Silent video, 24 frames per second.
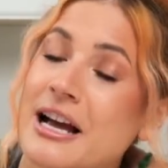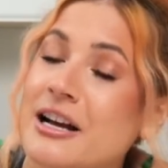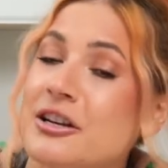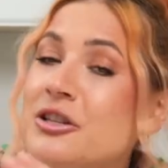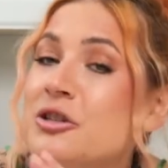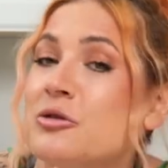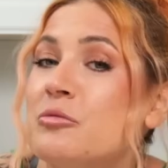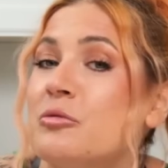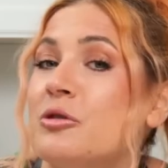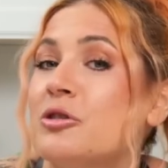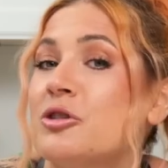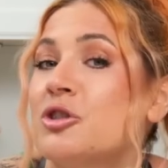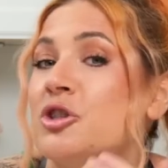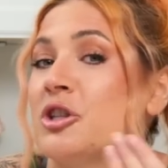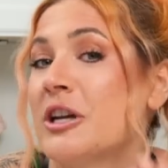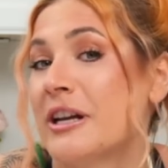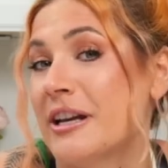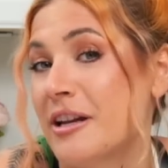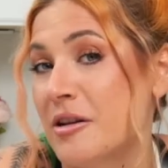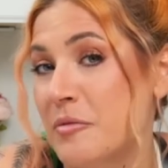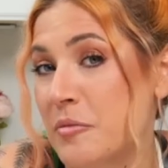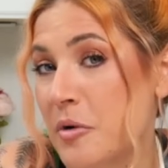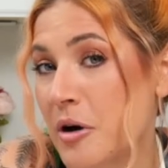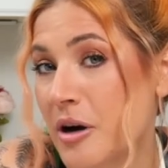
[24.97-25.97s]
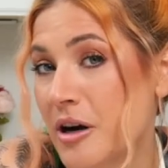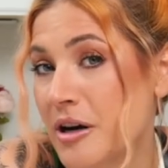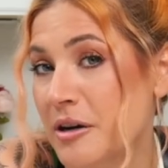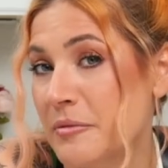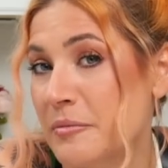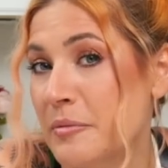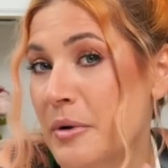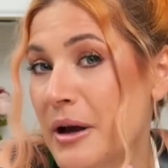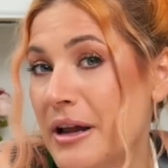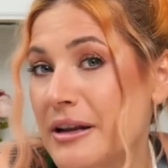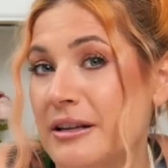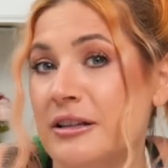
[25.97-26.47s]
actual chicken part,
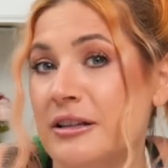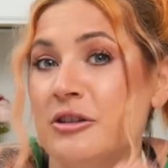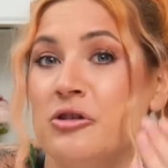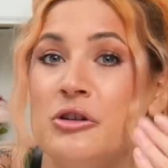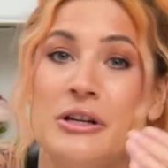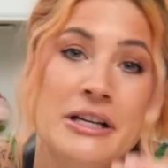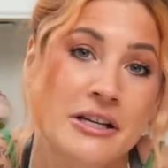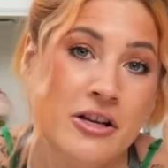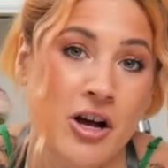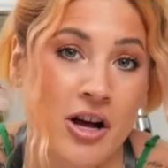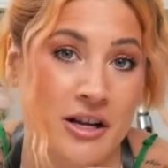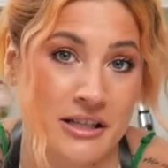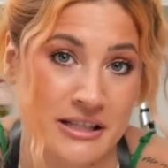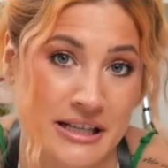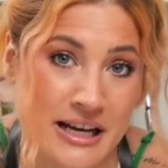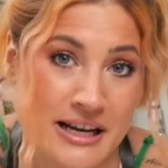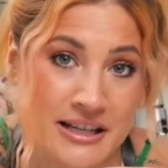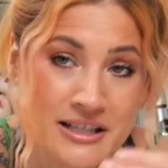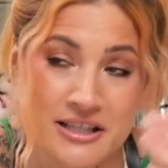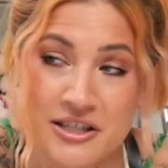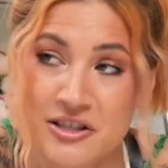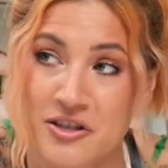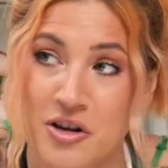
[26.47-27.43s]
but you need context.